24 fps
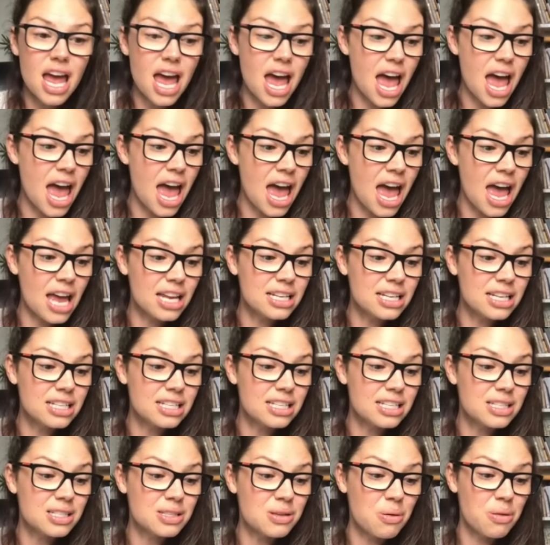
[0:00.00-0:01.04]
And
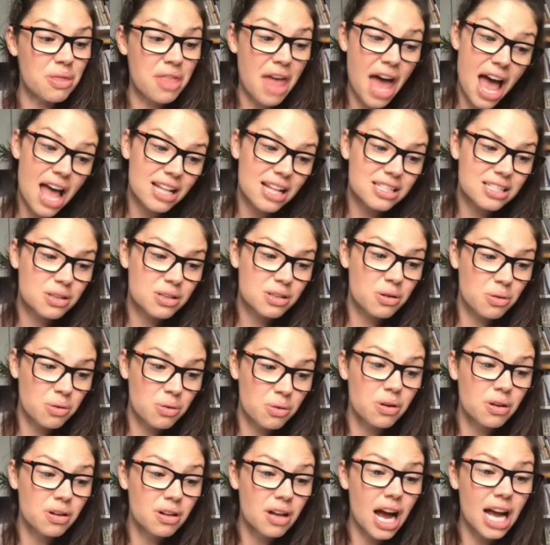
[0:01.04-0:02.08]
so that's
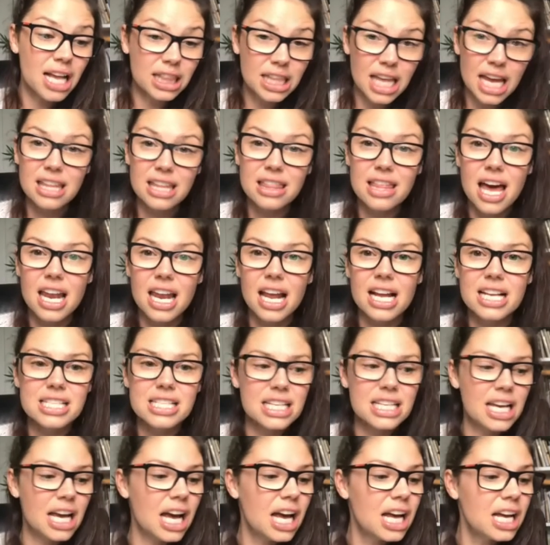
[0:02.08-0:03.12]
cool. I like that
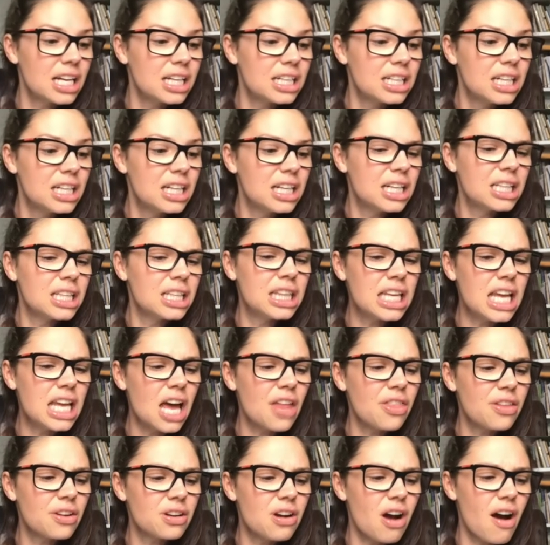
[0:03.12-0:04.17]
idea. The
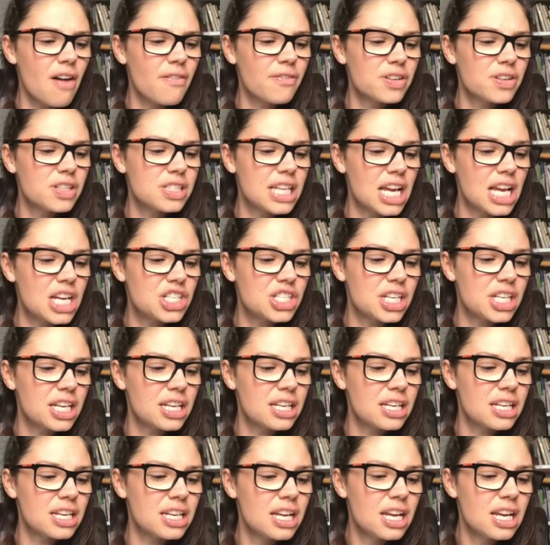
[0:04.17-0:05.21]
other
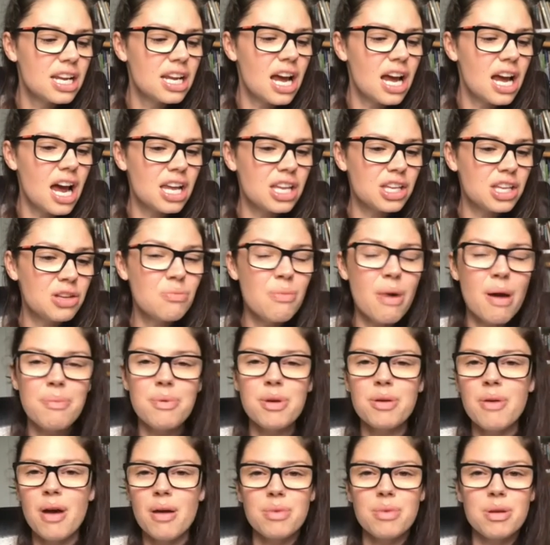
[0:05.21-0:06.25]
conversation, you might be
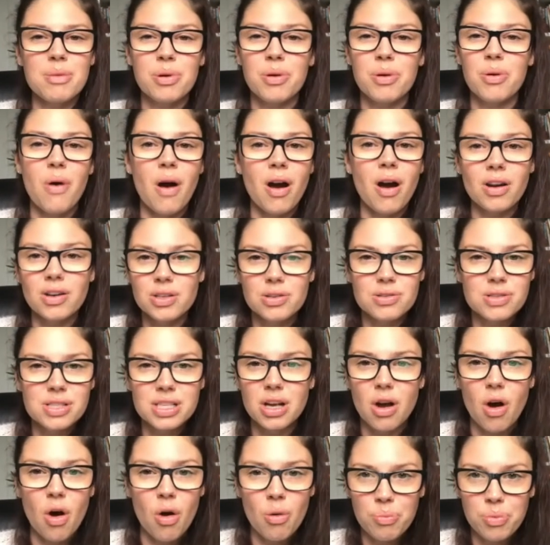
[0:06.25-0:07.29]
around people who aren't using
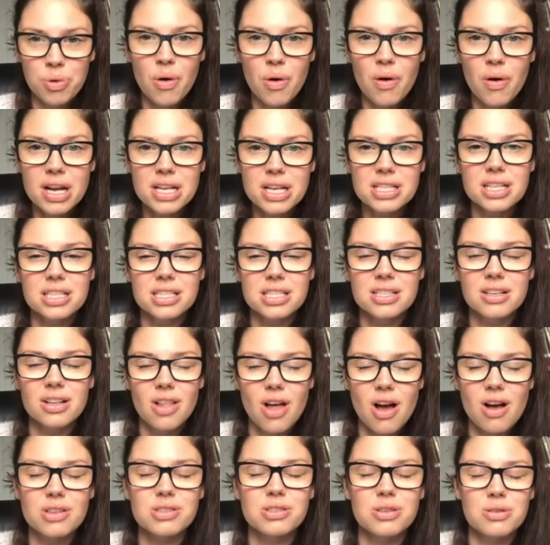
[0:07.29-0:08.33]
opioids because
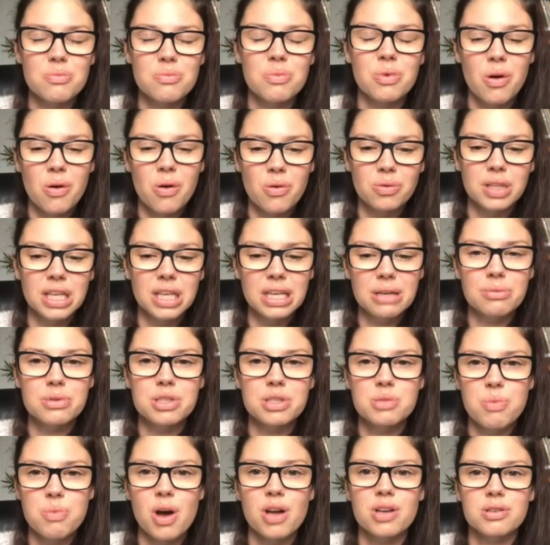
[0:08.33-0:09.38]
naloxone will only
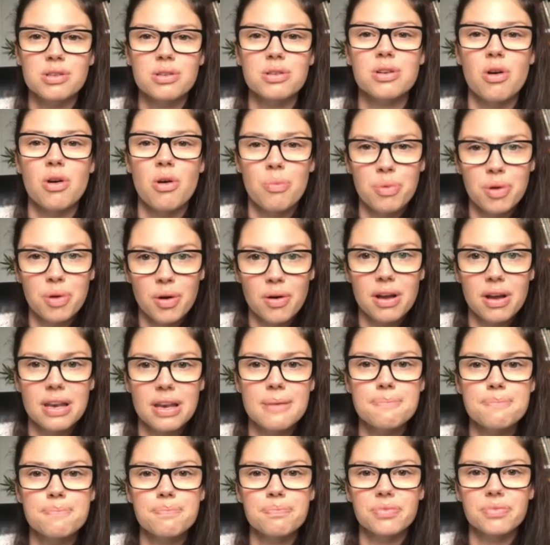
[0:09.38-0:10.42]
respond to an opioid
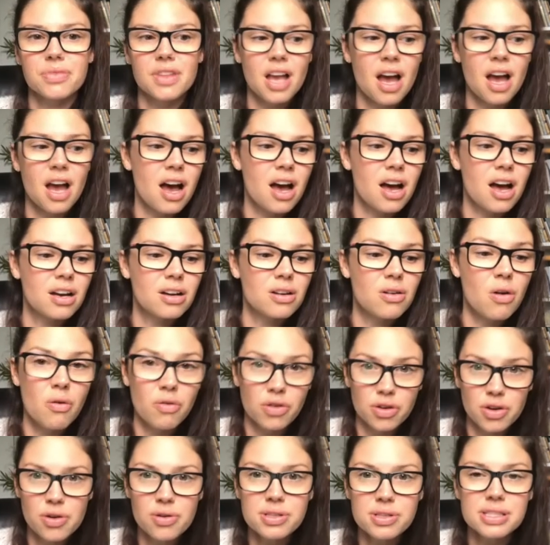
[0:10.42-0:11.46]

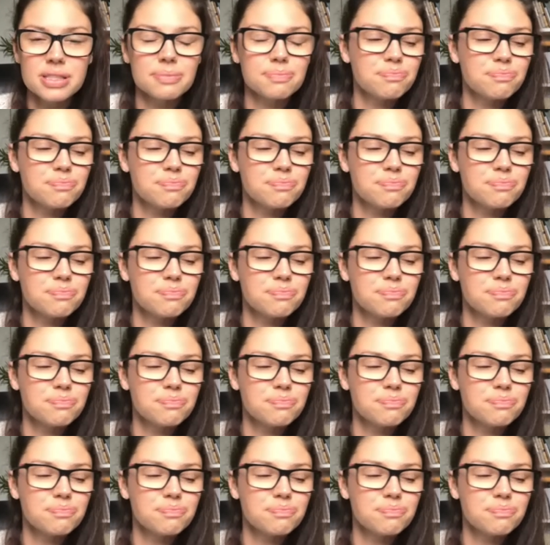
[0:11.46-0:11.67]
overdose.